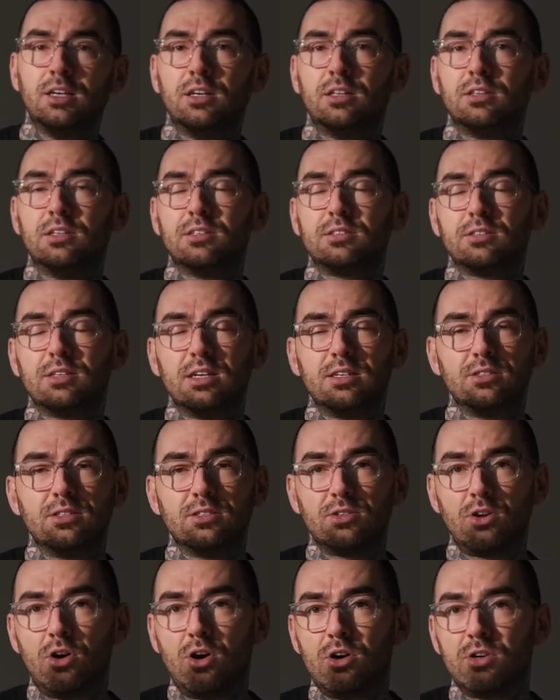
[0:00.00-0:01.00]
This lens is
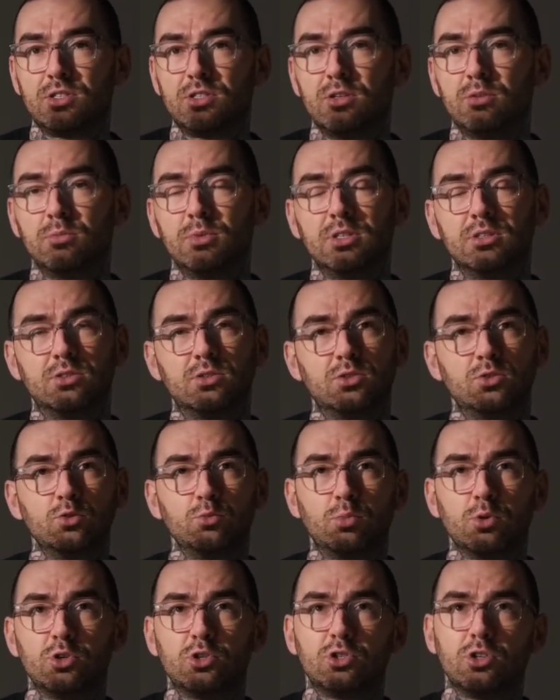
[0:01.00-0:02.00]
awesome. It's
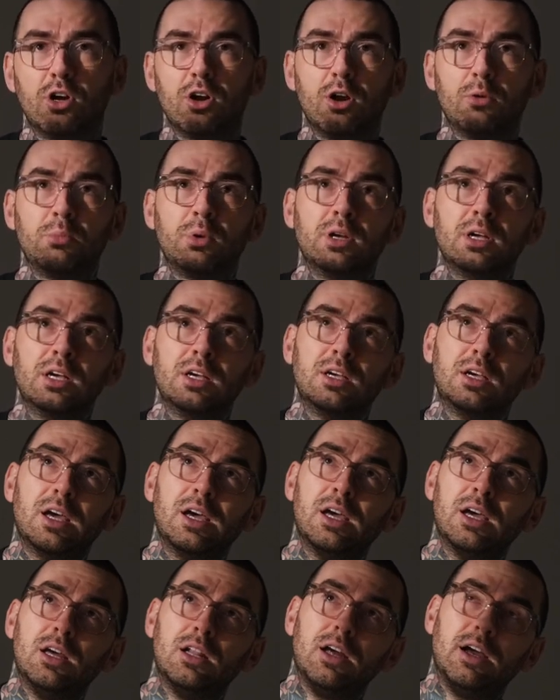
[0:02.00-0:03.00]
super sharp,
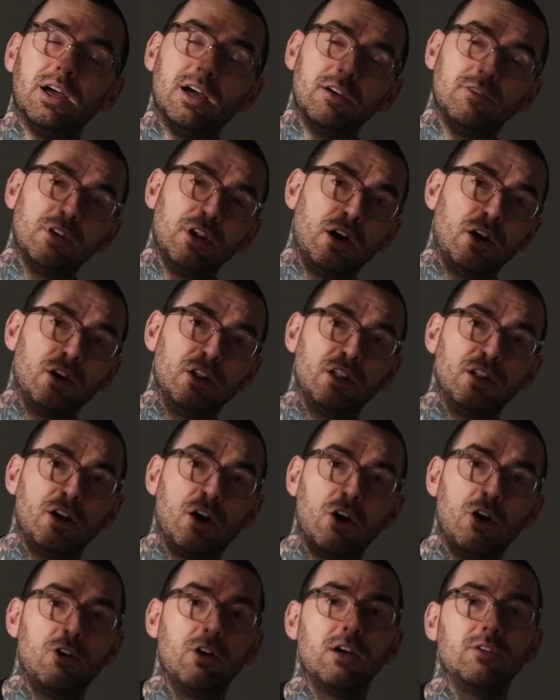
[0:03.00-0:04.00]
and I have it on an
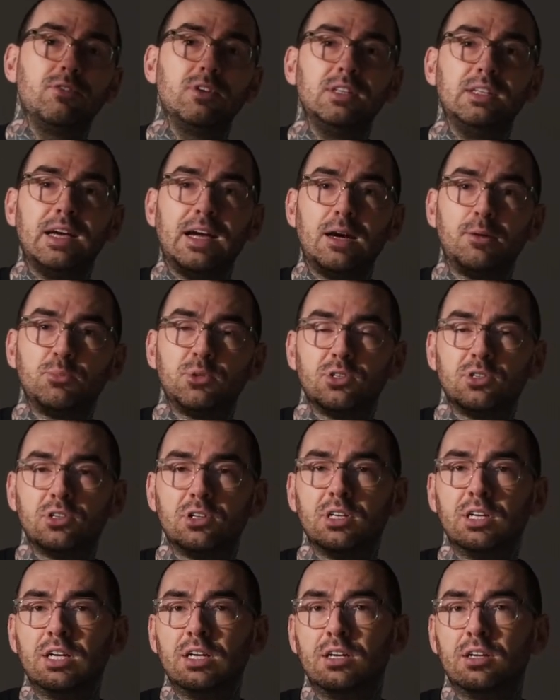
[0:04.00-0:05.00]
RF adapter.
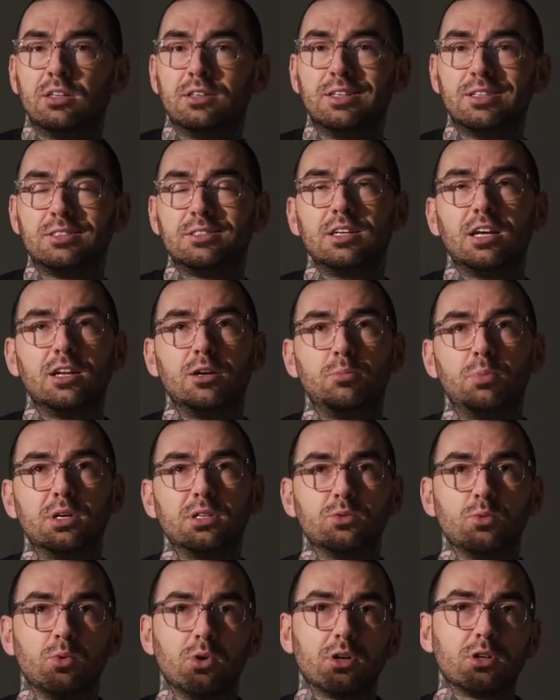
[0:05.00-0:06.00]
This setup
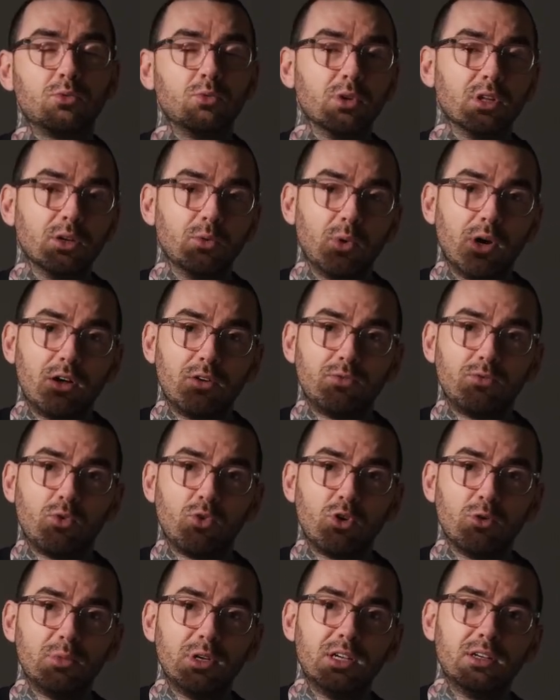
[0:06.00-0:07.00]
has worked really well
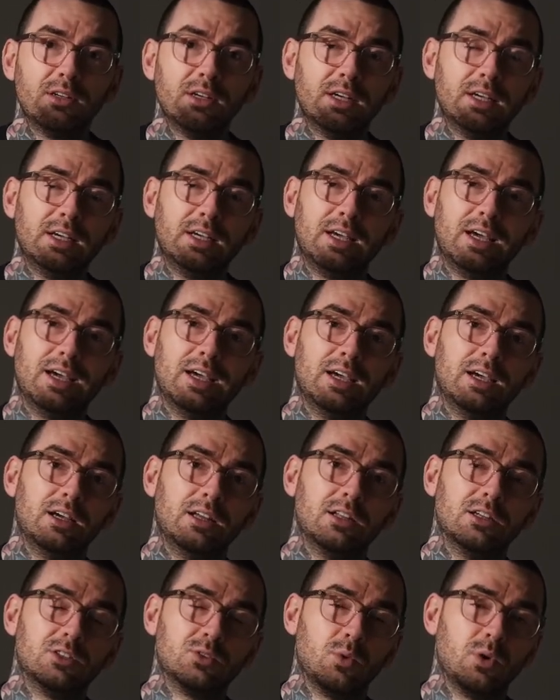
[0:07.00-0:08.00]
for me, and
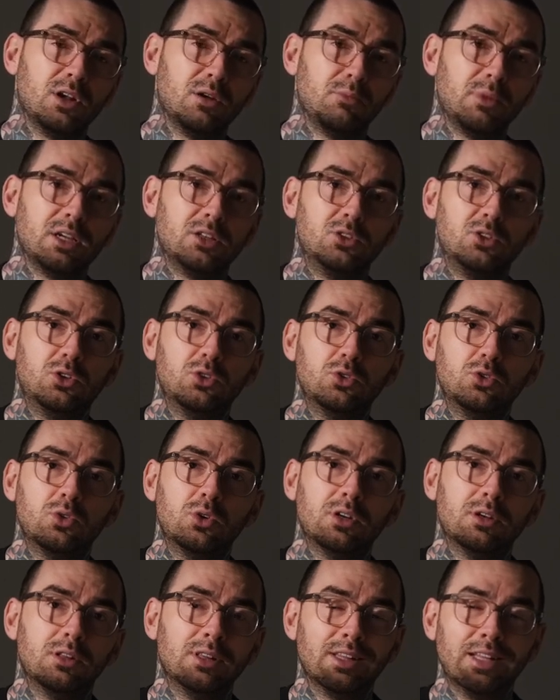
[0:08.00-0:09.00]
it's one of my 2
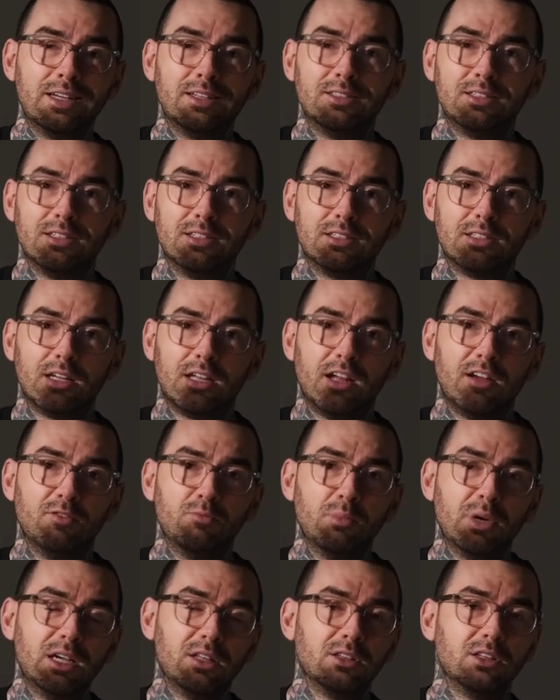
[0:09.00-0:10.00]
lenses that I've
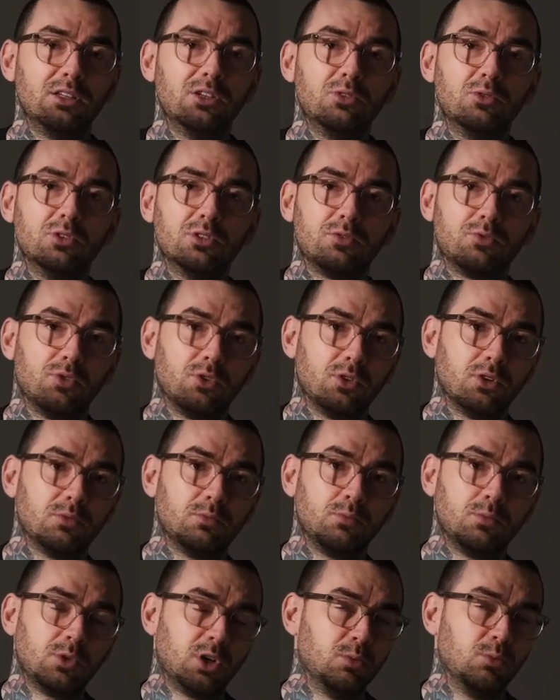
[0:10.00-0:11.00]
mainly used for
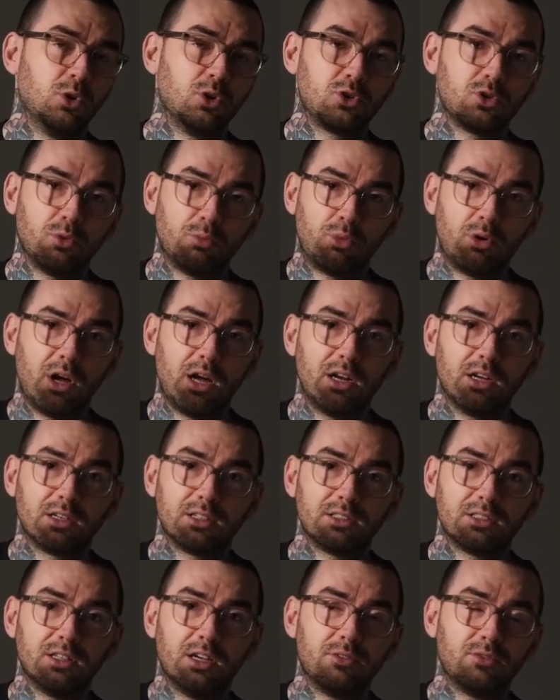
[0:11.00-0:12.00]
commercial product
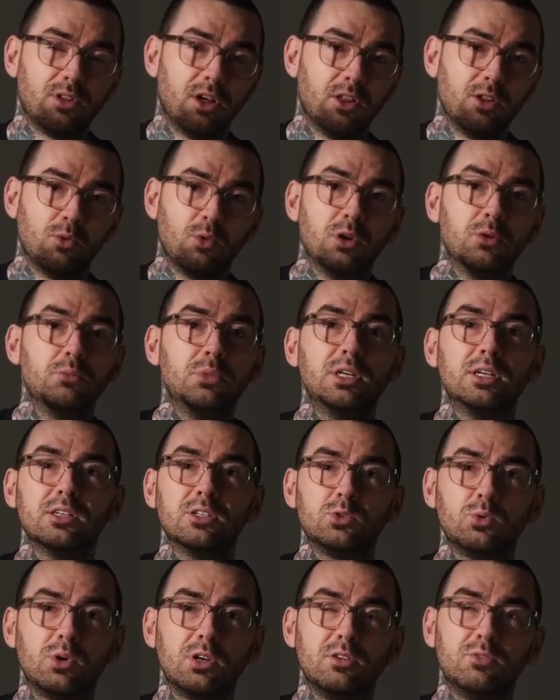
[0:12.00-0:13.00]
stuff, the other one being
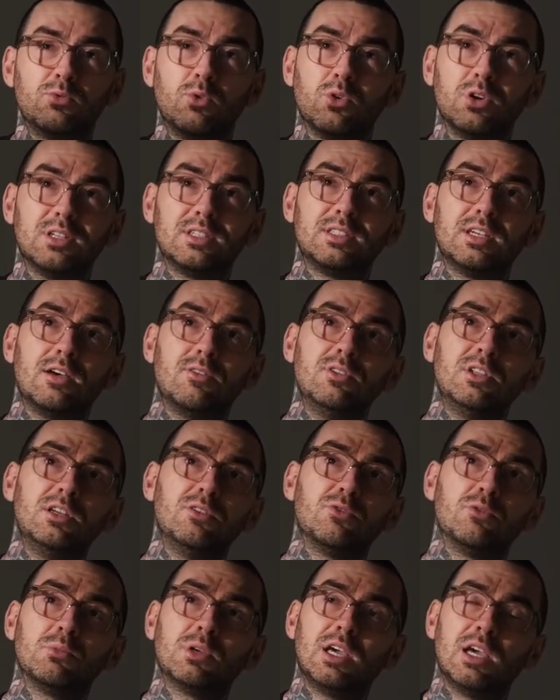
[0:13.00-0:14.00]
24-70
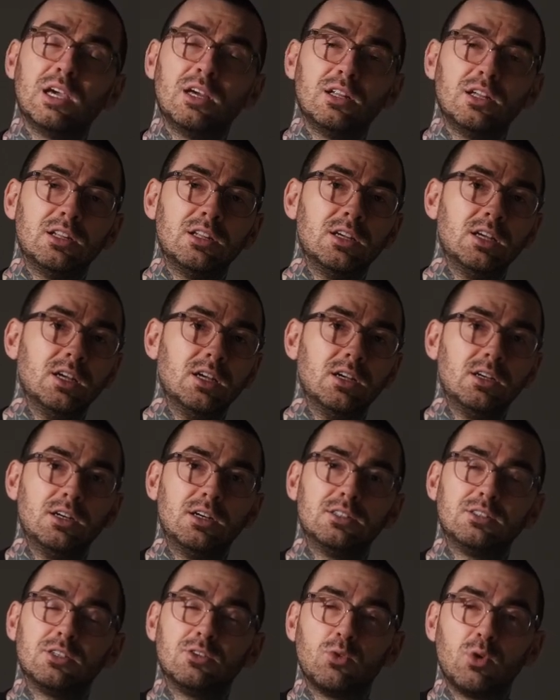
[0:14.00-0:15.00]
from Canon.
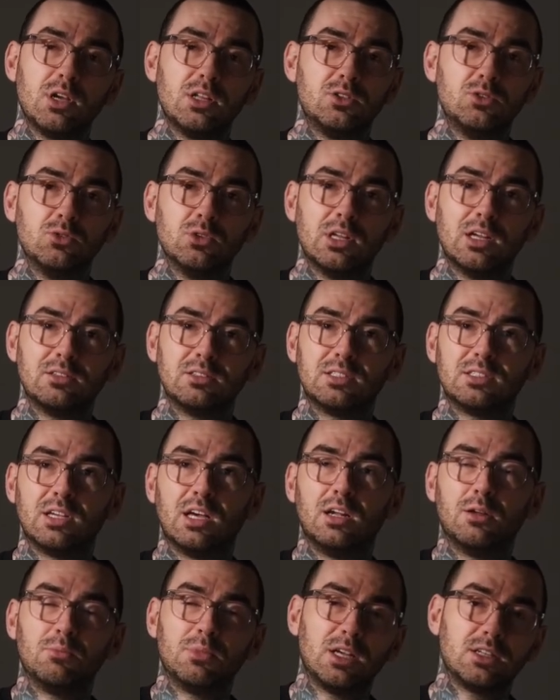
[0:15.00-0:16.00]
It's a great 2-lens
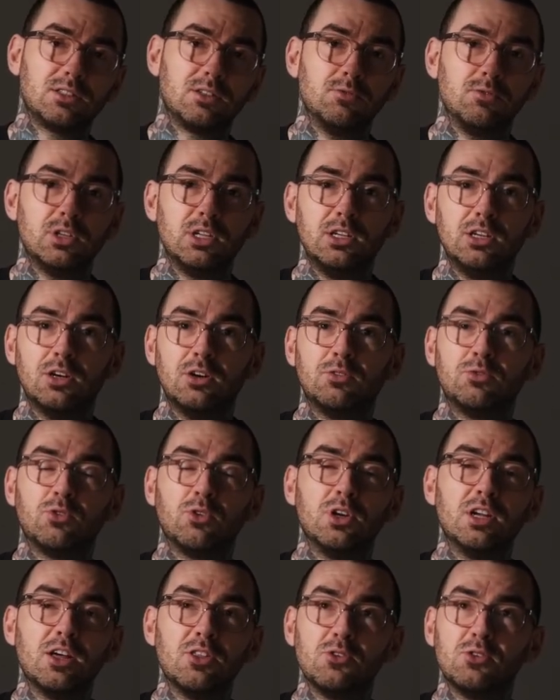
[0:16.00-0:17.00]
setup. That's a video for
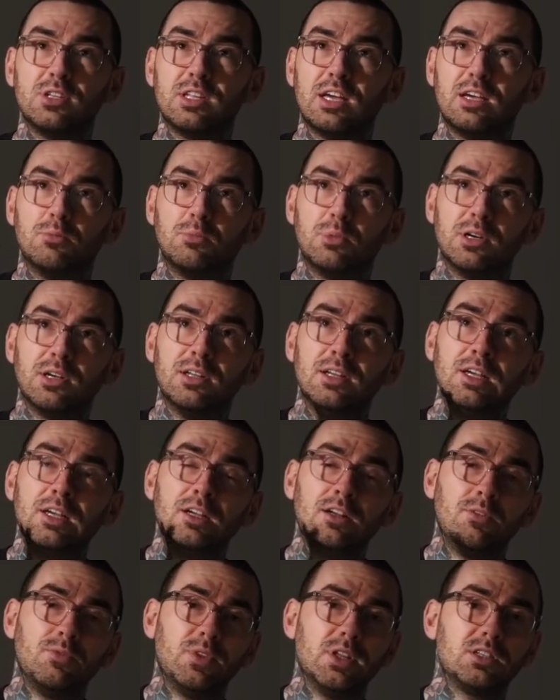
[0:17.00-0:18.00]
another day, but
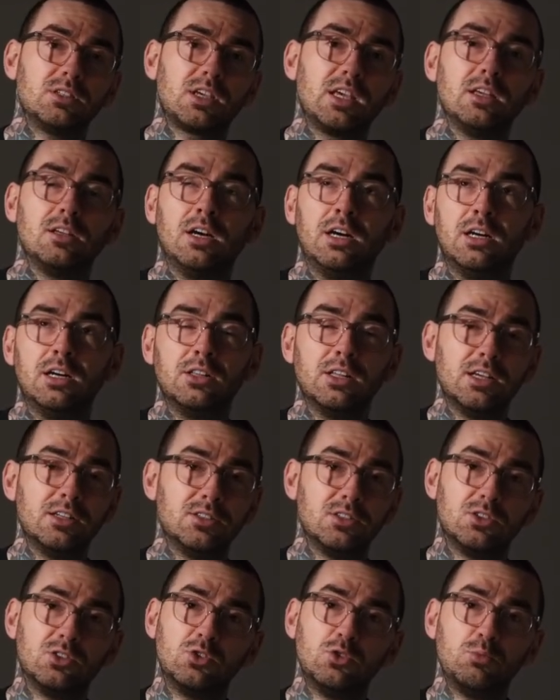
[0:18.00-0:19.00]
this lens
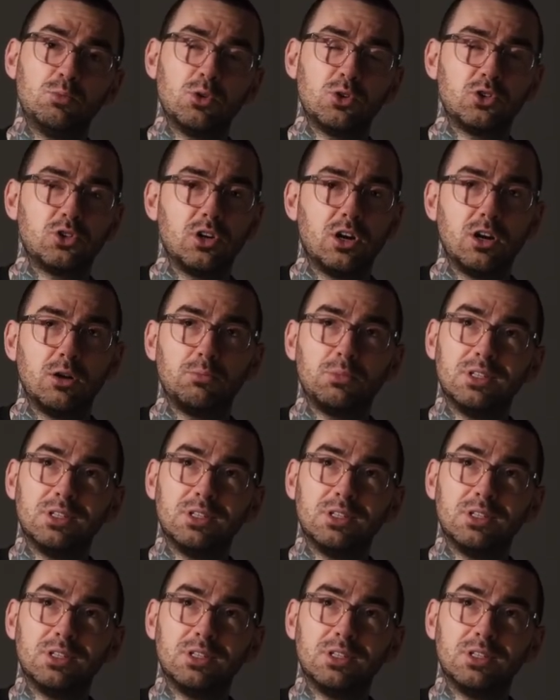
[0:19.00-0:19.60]
is super sharp.